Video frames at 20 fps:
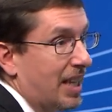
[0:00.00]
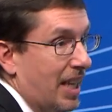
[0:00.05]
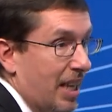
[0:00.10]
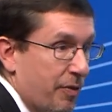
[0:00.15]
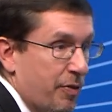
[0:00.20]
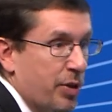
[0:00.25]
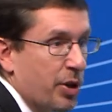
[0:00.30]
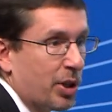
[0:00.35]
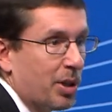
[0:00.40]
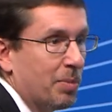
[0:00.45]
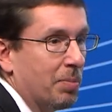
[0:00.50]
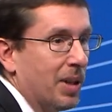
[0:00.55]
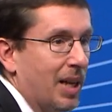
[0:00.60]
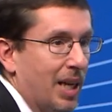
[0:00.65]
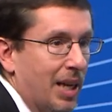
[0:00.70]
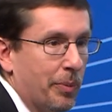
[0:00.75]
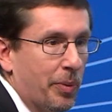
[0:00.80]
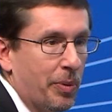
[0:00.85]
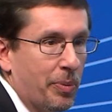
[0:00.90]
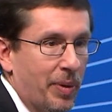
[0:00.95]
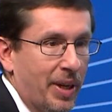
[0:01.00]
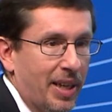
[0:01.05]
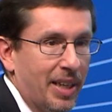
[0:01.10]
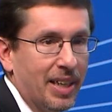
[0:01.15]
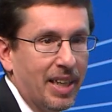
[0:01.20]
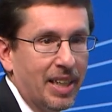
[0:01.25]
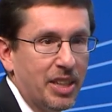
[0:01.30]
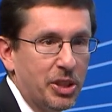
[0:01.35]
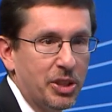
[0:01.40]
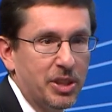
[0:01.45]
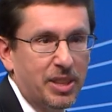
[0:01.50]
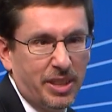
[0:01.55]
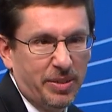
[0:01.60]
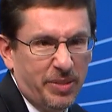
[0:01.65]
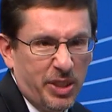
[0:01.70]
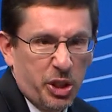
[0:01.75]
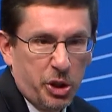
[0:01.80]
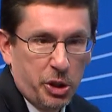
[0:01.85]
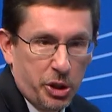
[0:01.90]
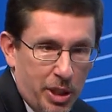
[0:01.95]
If they're complying with regulations, if
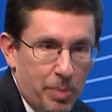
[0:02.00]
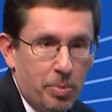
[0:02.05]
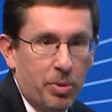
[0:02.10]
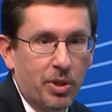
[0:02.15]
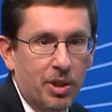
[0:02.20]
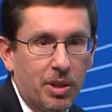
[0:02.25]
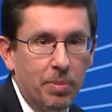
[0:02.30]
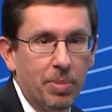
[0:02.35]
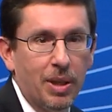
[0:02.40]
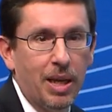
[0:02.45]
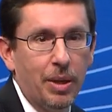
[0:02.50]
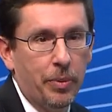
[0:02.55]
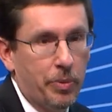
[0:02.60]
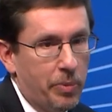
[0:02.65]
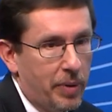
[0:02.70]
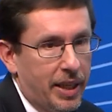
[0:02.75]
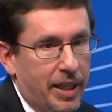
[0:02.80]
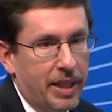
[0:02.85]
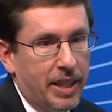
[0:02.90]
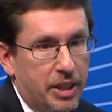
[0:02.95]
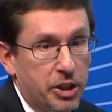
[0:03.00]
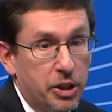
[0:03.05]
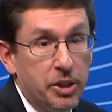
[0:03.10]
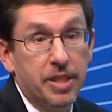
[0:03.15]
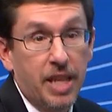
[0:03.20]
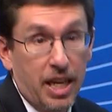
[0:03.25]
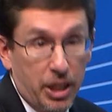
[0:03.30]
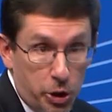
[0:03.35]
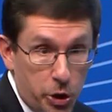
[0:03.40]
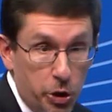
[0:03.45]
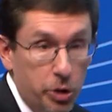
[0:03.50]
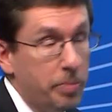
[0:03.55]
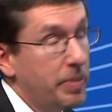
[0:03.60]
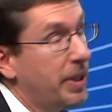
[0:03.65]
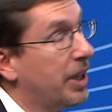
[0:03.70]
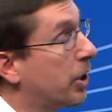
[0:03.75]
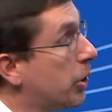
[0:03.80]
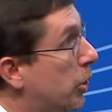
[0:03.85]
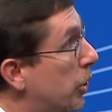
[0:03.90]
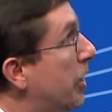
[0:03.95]
it's cheaper to comply with regulations, that should
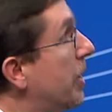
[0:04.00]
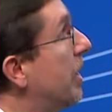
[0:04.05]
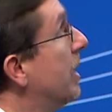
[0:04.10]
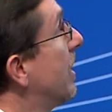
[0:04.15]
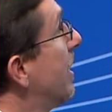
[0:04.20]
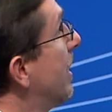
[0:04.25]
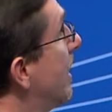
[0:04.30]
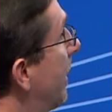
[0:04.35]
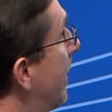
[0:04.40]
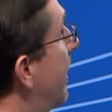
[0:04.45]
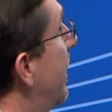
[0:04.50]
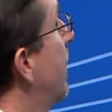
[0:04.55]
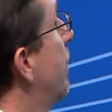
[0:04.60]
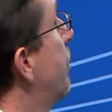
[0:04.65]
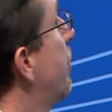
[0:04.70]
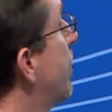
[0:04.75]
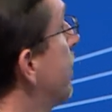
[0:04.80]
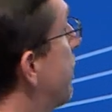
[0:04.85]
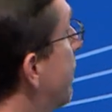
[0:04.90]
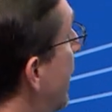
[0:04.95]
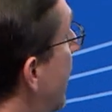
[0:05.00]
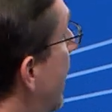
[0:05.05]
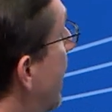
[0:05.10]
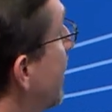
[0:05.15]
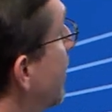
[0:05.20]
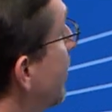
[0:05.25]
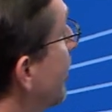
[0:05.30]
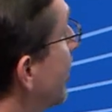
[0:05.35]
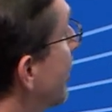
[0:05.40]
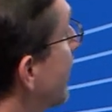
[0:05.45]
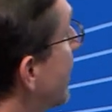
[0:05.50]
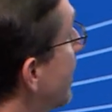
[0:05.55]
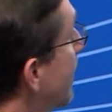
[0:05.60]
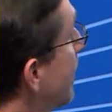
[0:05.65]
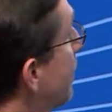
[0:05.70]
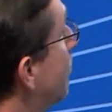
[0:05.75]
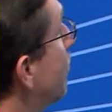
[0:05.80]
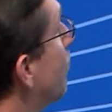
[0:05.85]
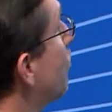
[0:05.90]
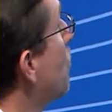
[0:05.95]
be a good thing for the financial
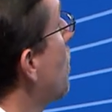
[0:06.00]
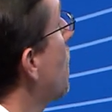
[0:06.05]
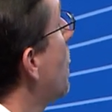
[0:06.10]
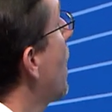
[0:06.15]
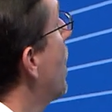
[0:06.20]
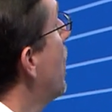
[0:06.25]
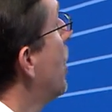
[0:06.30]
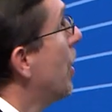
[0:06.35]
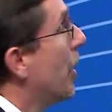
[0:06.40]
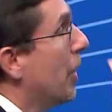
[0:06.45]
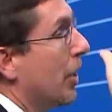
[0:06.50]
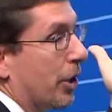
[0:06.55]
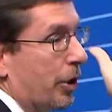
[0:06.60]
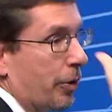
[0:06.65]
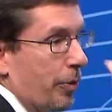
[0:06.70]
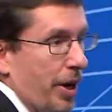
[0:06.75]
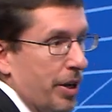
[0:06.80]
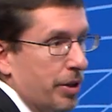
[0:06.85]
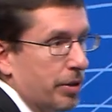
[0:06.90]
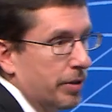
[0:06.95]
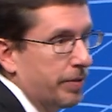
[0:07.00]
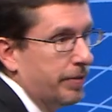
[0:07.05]
system. Greater